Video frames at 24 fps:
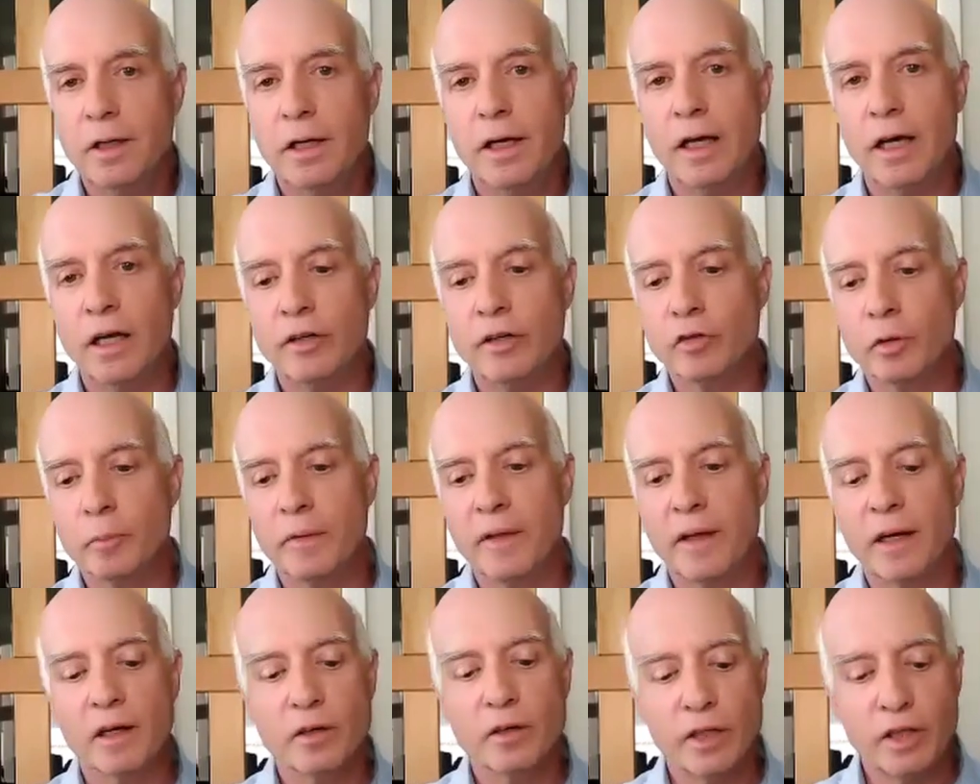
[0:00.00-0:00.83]
And from
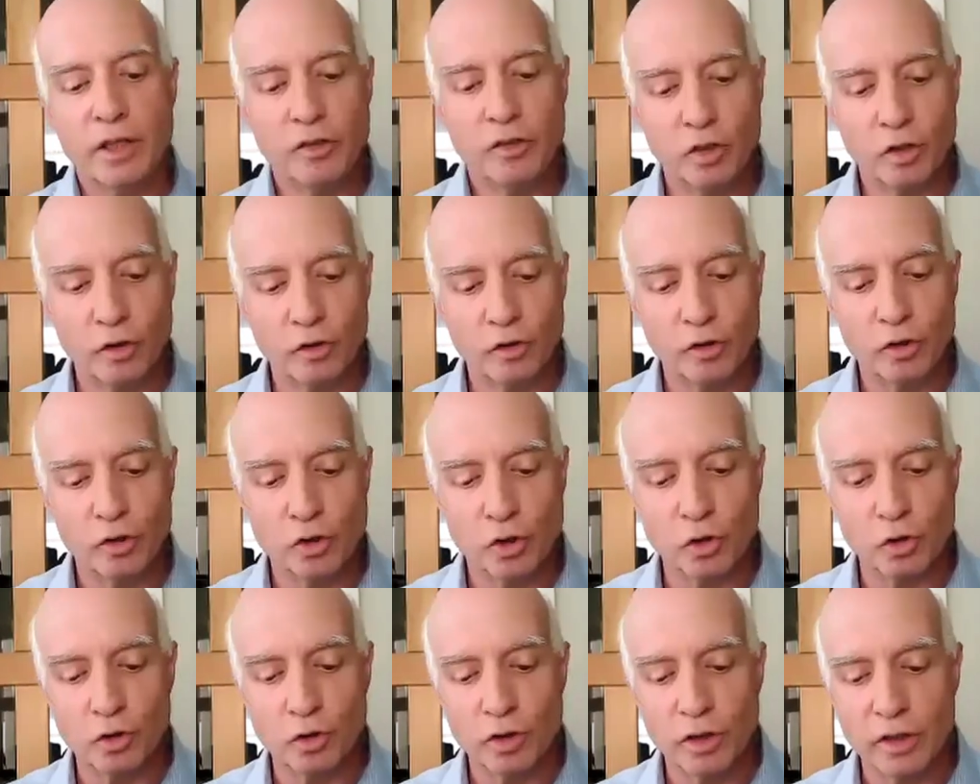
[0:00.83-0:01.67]
there, he turned to
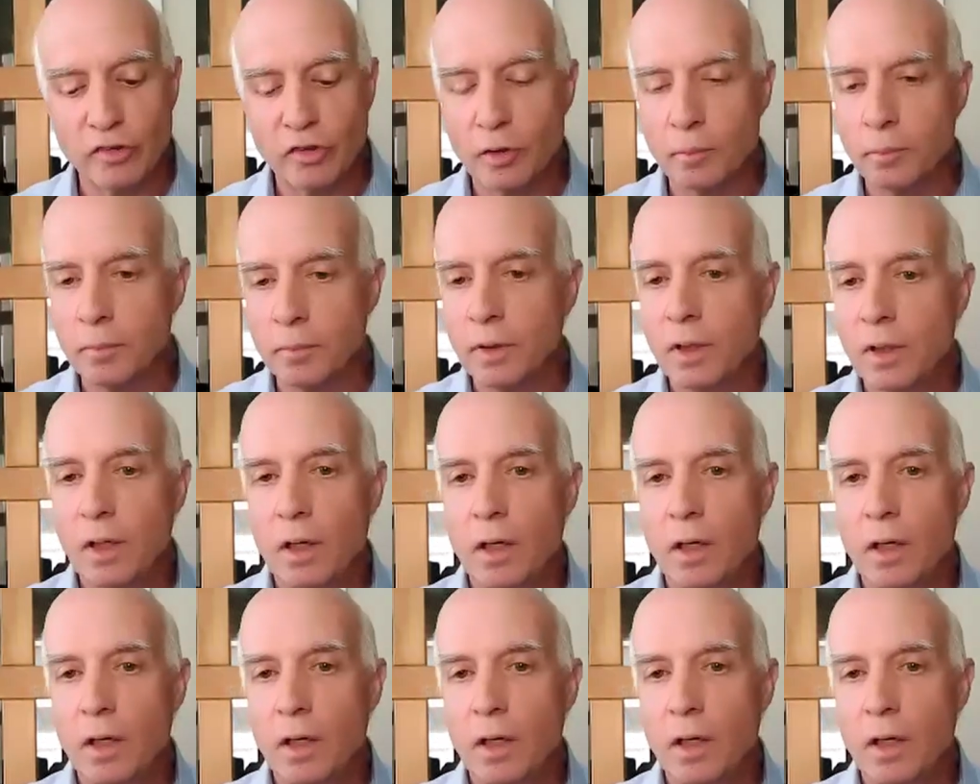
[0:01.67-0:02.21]
journalism,